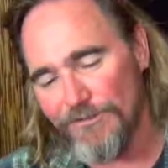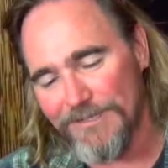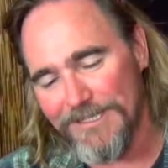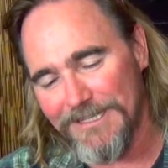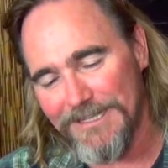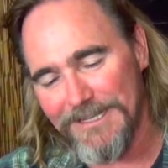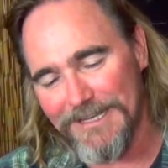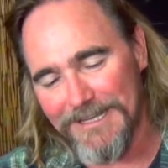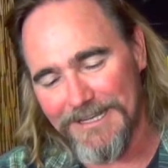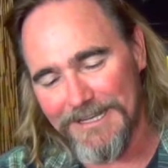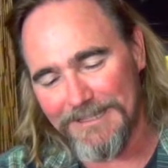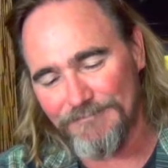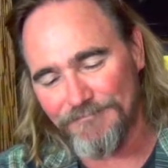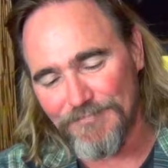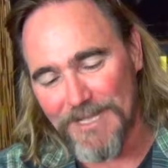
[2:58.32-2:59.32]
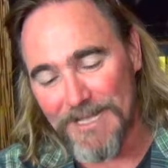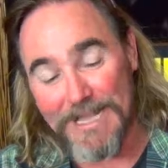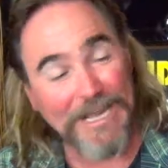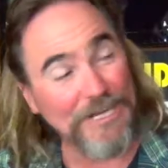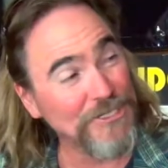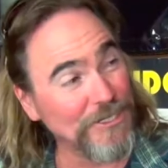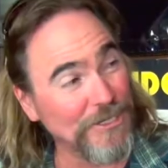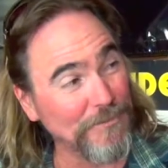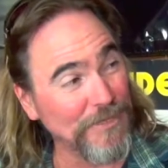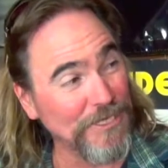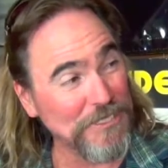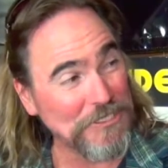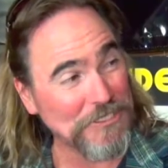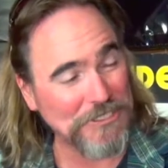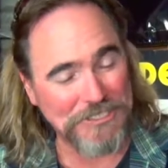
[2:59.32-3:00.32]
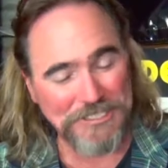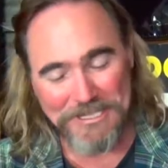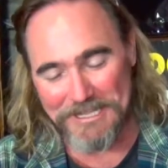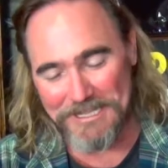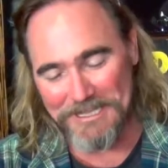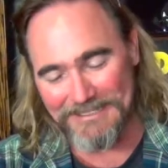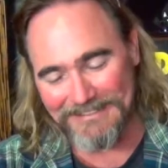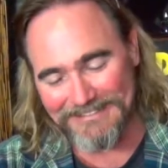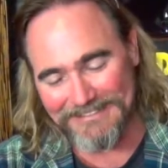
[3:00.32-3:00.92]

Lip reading: on the edge of the meniscus there.